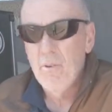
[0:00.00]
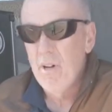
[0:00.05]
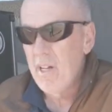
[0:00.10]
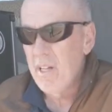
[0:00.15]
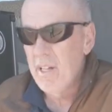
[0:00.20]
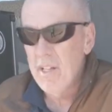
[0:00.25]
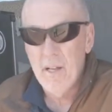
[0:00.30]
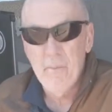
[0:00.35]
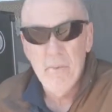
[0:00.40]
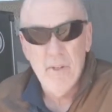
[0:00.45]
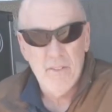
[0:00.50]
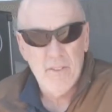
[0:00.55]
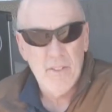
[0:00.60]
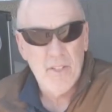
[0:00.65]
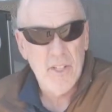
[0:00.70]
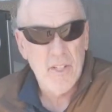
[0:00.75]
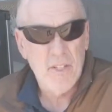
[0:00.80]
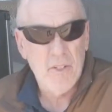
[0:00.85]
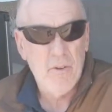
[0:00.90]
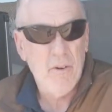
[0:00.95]
Well, I mean, it's a
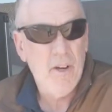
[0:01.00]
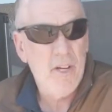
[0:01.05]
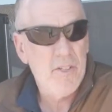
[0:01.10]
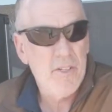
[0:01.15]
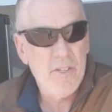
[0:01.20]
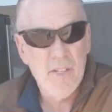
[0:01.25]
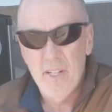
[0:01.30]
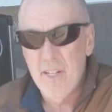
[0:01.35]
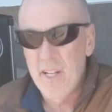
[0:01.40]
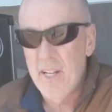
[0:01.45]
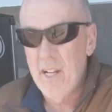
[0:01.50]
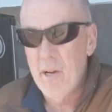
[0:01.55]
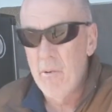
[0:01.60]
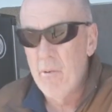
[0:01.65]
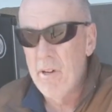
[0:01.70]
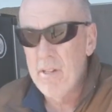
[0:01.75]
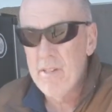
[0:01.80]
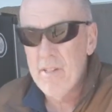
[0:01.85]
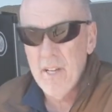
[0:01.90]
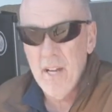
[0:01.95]
good question. And at
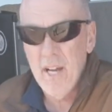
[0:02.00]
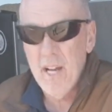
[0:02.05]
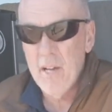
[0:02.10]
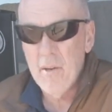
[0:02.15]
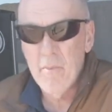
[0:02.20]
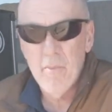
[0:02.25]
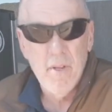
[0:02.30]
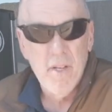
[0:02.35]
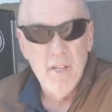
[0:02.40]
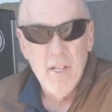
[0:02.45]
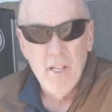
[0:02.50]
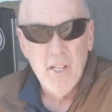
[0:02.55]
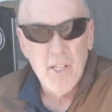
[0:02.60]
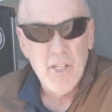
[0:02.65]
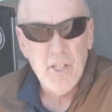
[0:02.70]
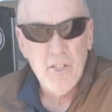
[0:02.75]
one time,